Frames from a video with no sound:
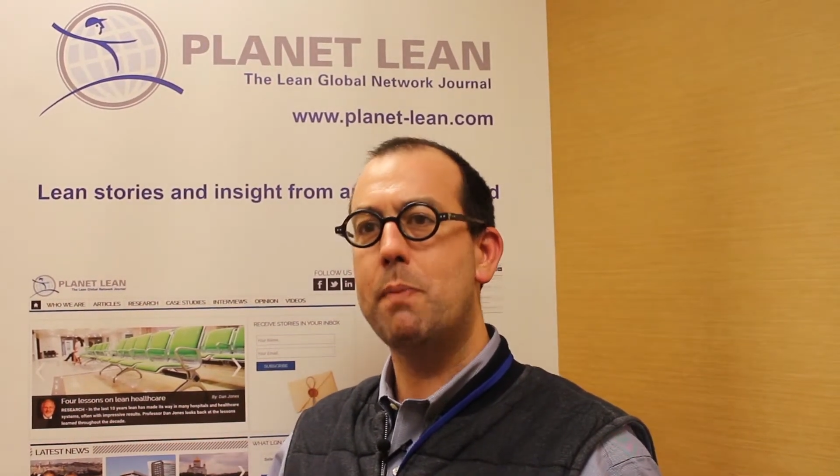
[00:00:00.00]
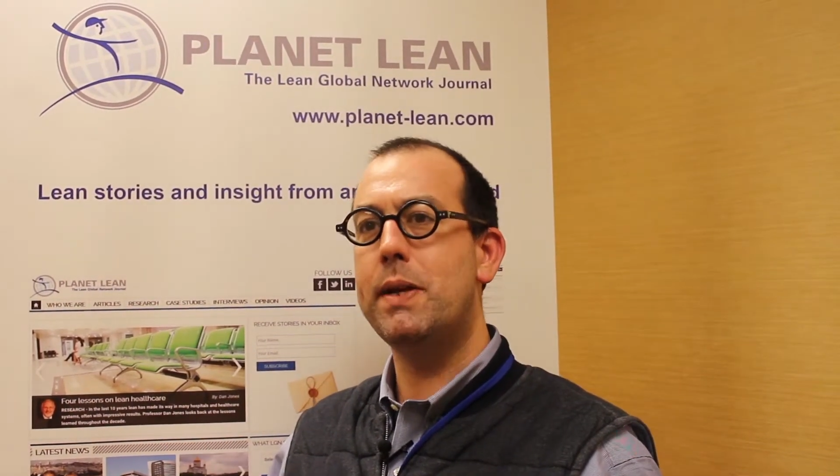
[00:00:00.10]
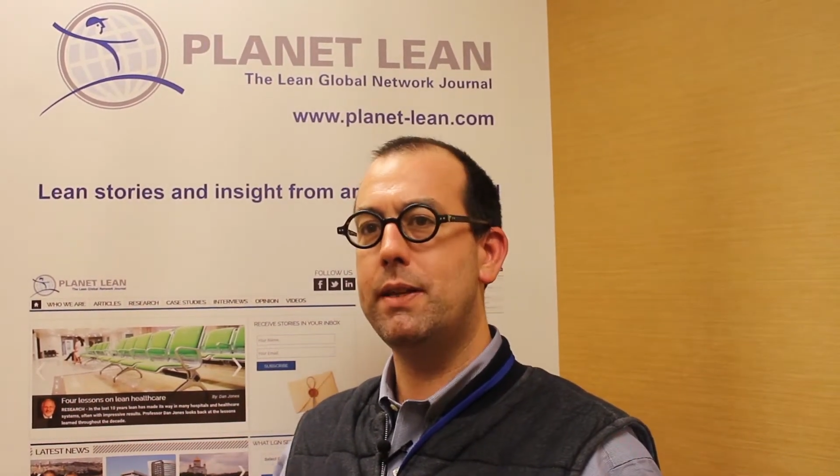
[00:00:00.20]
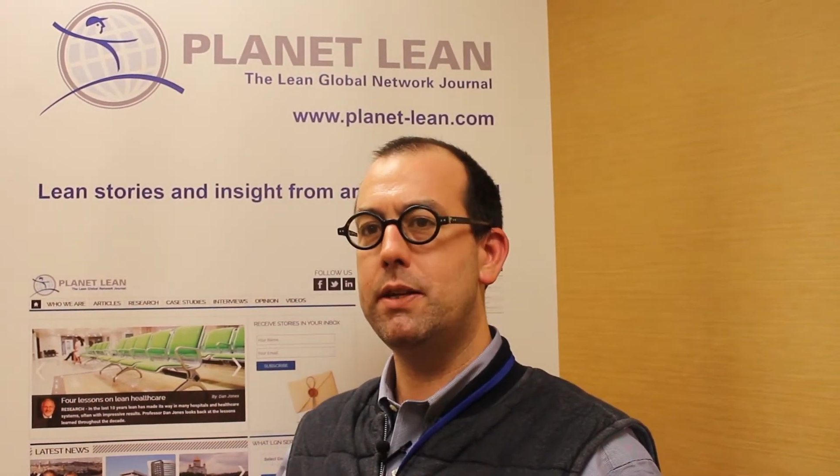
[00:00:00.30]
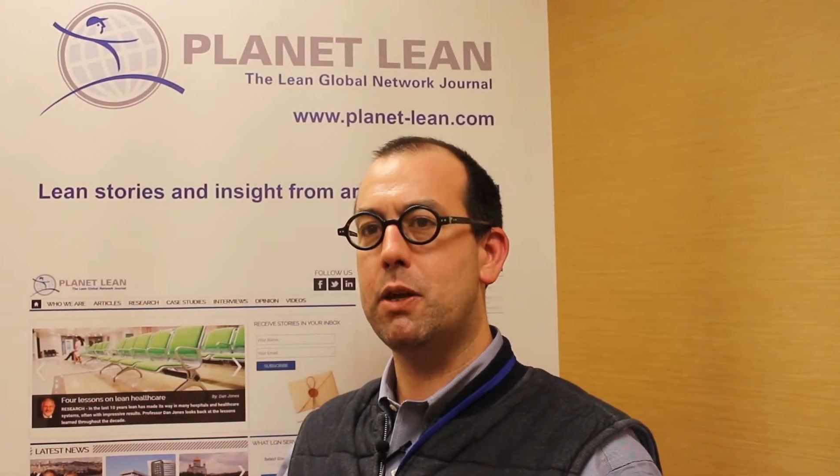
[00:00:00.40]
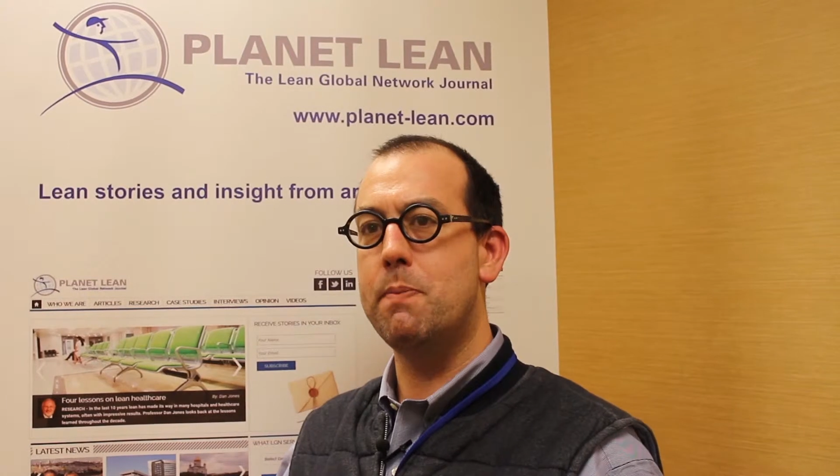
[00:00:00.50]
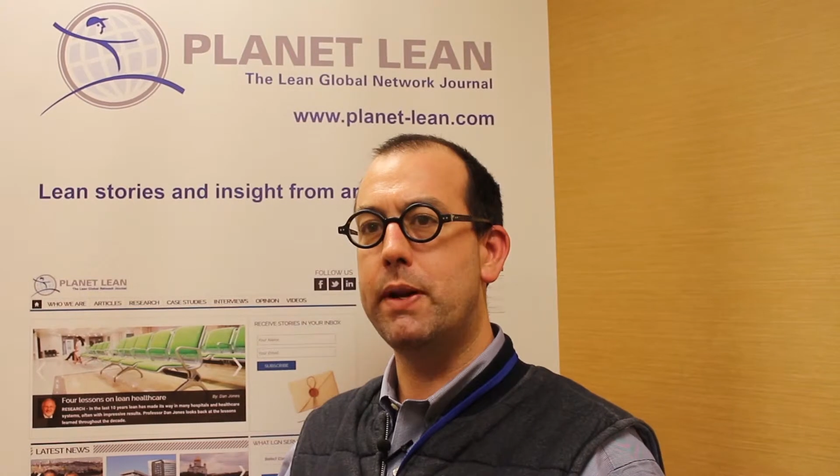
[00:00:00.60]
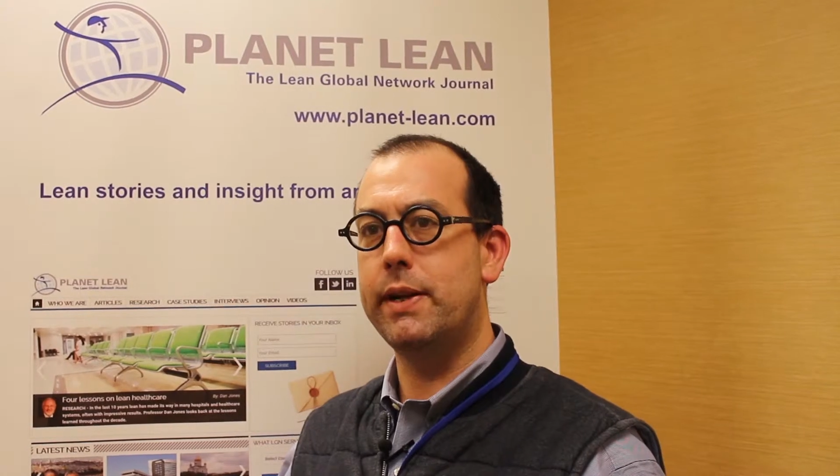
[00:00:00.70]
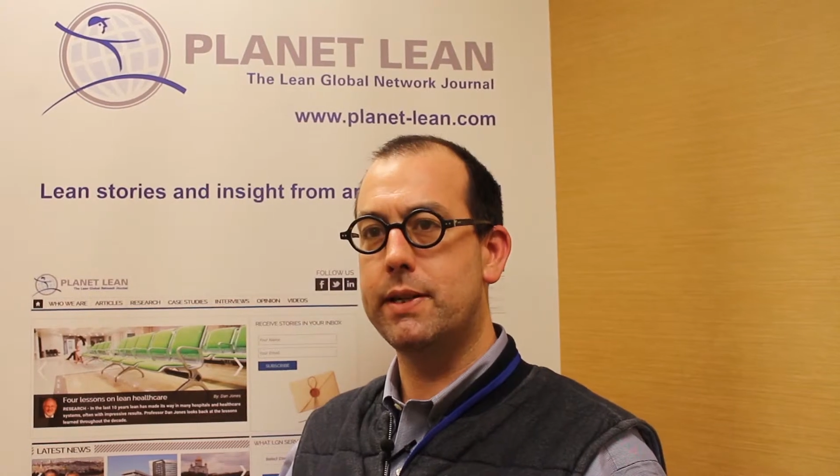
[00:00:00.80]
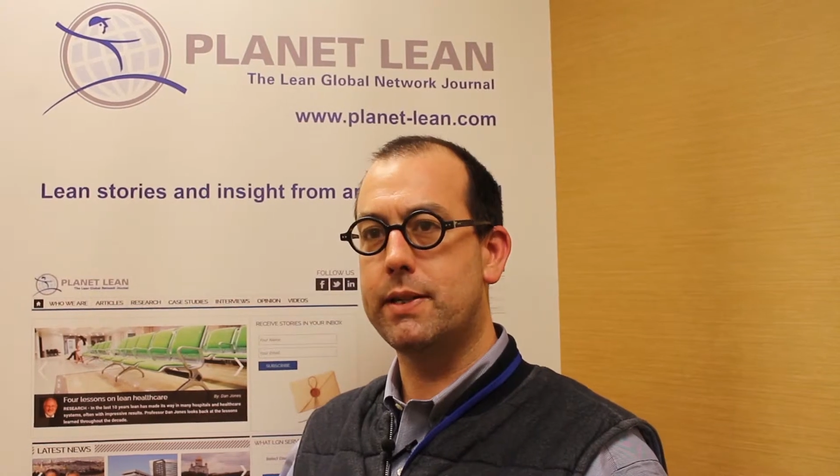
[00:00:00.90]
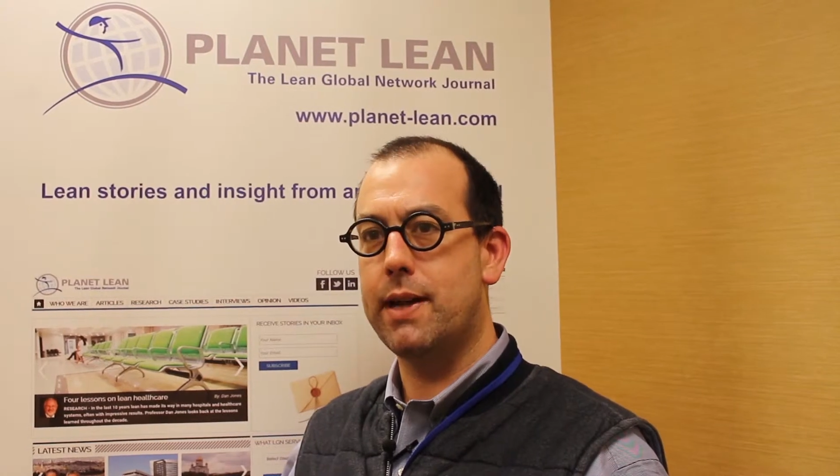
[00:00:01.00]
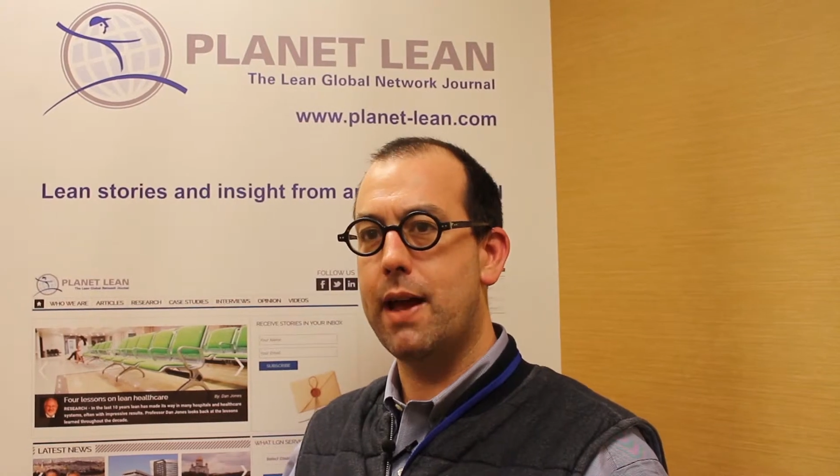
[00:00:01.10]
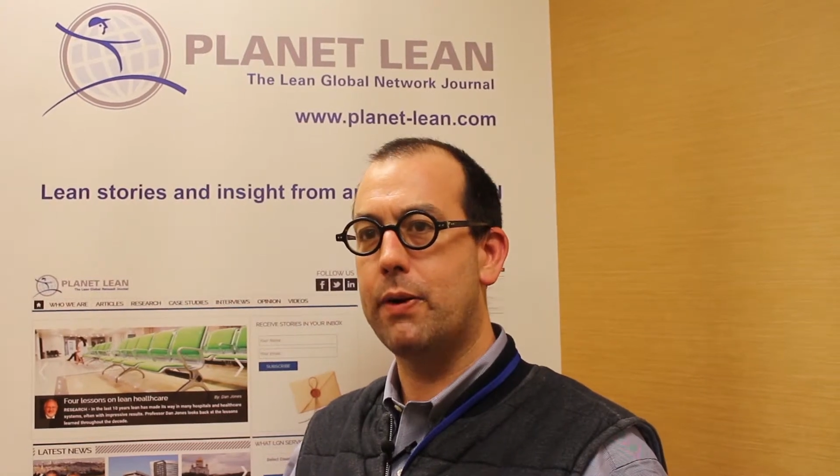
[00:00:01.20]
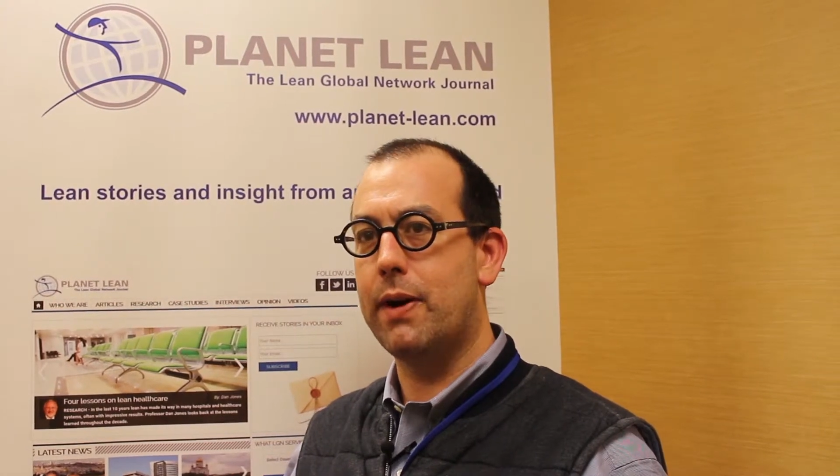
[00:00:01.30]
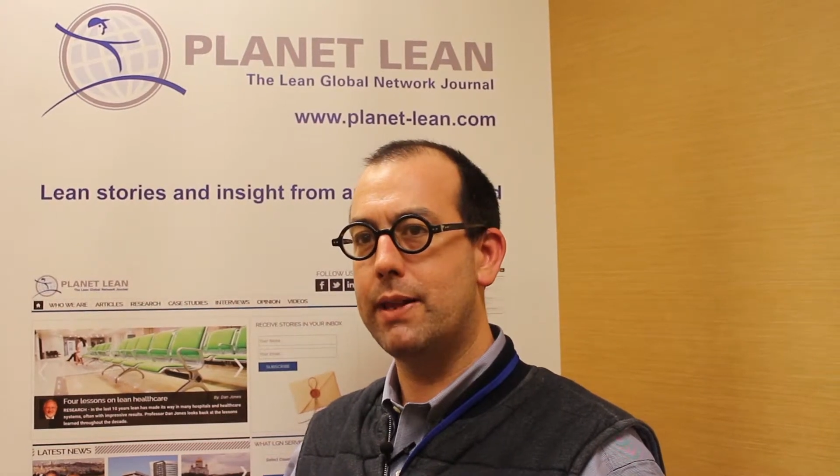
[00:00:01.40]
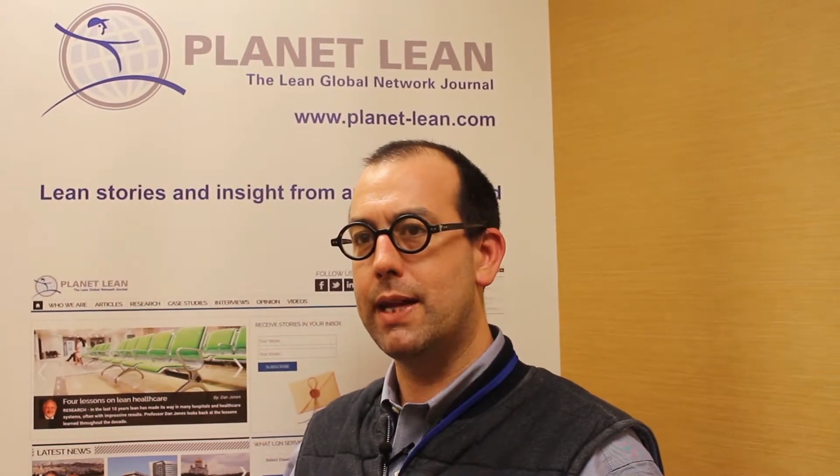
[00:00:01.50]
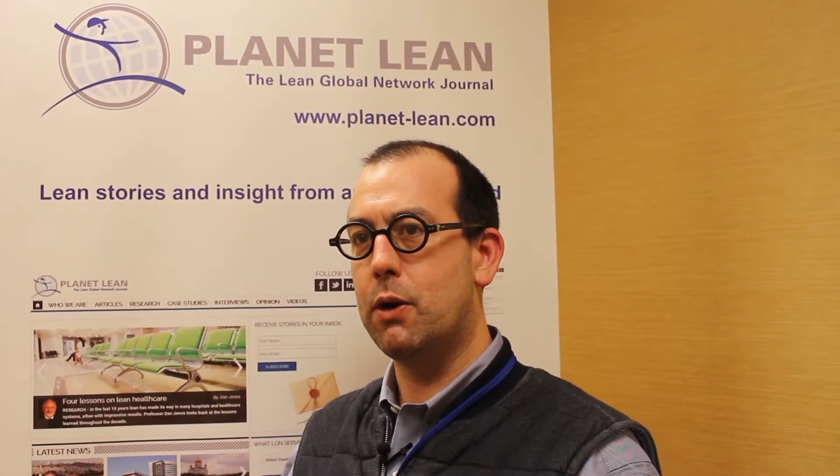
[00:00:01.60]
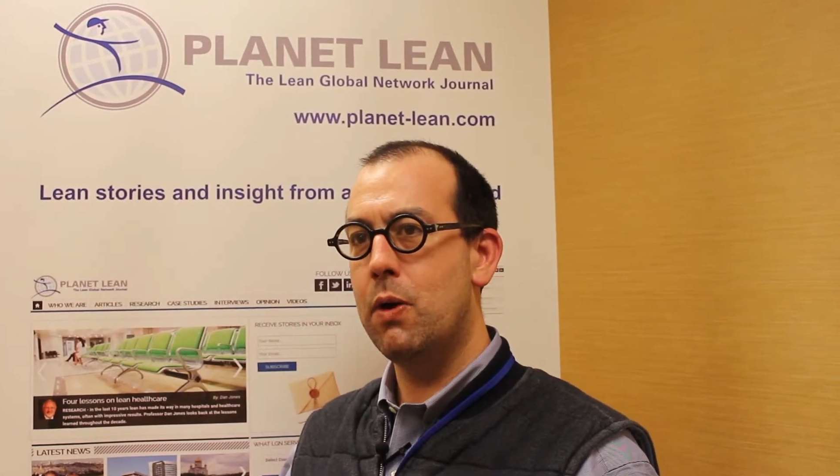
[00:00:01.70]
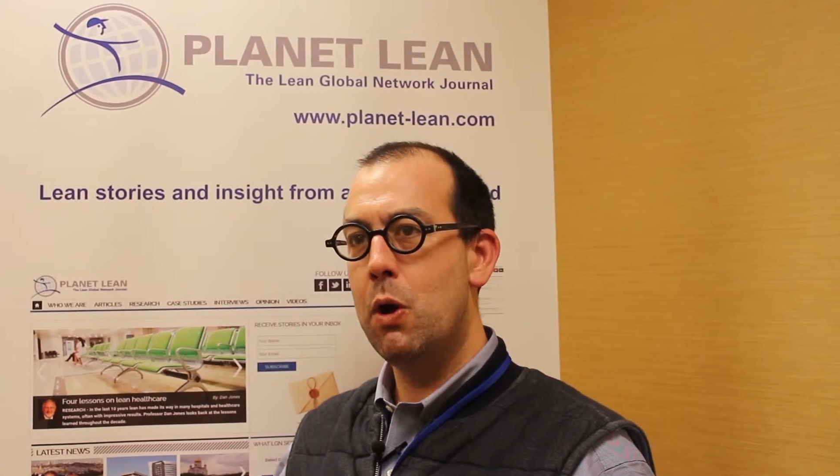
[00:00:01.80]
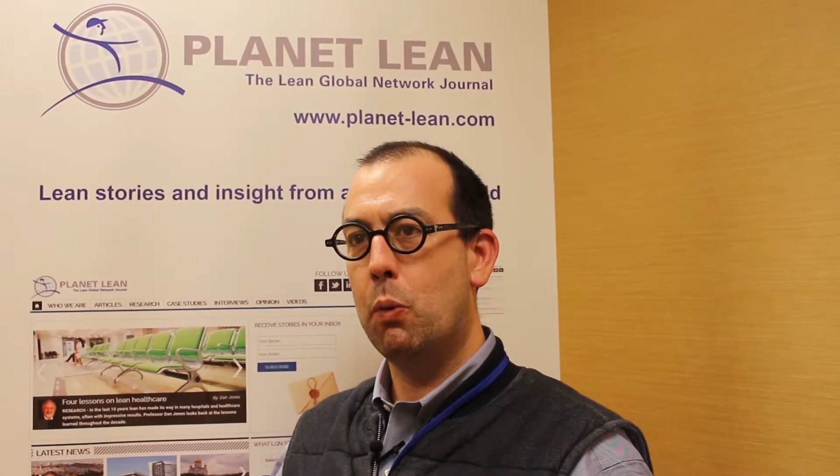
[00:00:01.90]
rubbing these communities together, I think,